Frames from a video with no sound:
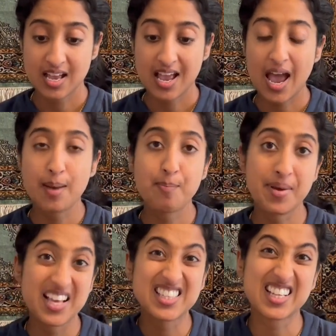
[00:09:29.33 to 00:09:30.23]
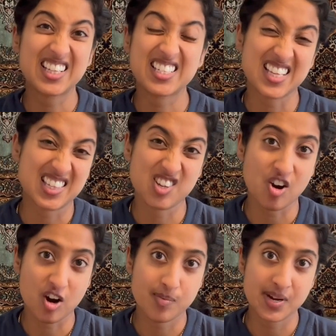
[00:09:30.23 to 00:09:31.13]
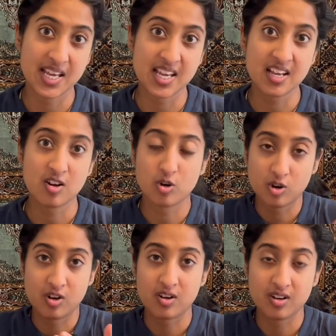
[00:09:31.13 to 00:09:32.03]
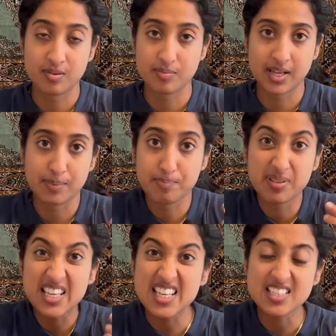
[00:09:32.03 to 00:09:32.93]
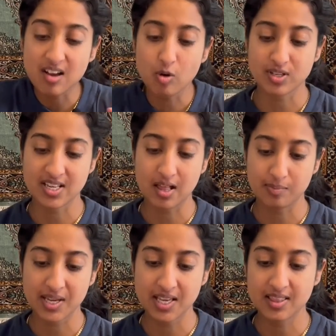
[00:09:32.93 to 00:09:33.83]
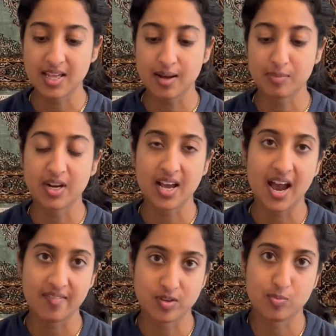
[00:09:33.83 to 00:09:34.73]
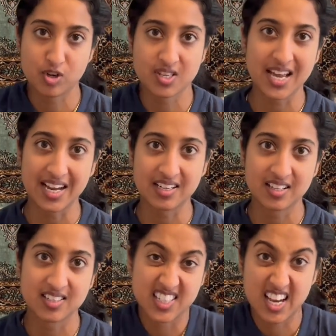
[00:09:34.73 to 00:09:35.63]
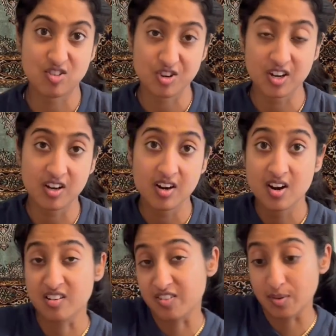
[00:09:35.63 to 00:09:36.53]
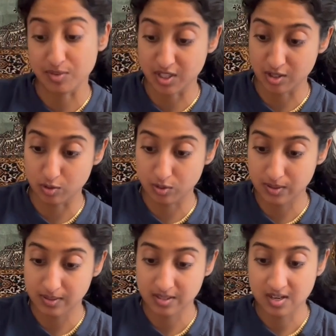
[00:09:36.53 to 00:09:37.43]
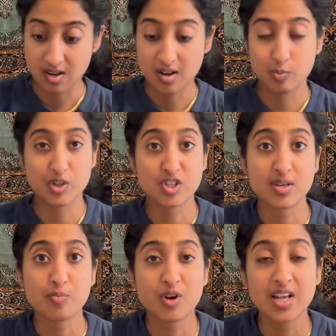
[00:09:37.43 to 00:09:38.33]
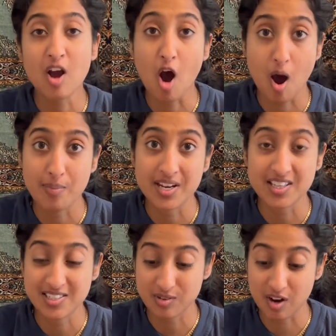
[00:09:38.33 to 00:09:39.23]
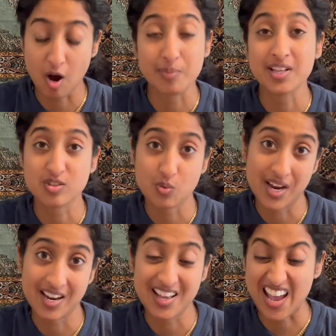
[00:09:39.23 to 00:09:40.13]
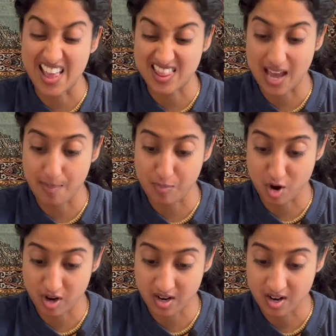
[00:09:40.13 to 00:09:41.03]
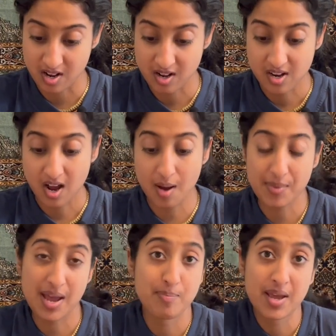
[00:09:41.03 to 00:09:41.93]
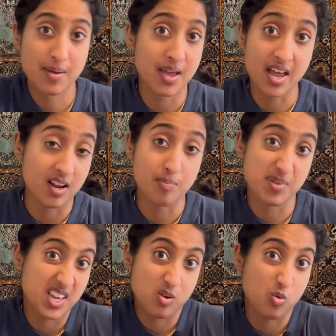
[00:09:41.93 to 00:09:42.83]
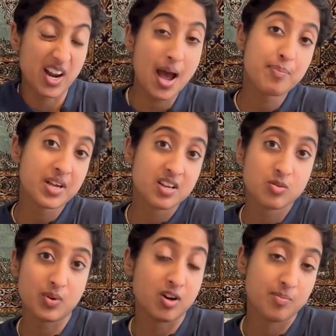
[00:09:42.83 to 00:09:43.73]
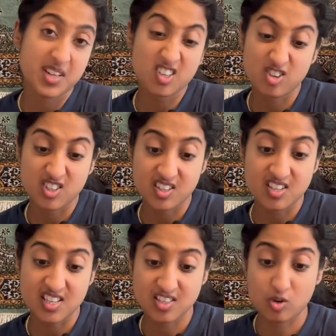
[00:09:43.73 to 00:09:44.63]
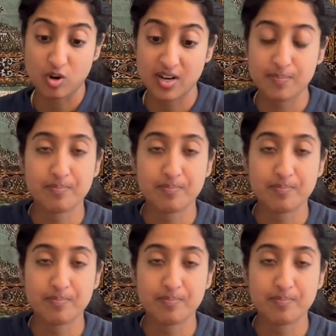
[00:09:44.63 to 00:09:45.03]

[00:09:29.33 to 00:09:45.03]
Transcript: and basically says to Harmony, or please don't tell me that I'm gonna have to protect Scadrial from you, which is a pretty ominous way to end that book, and may end up being what happens when Harmony turns into Discord.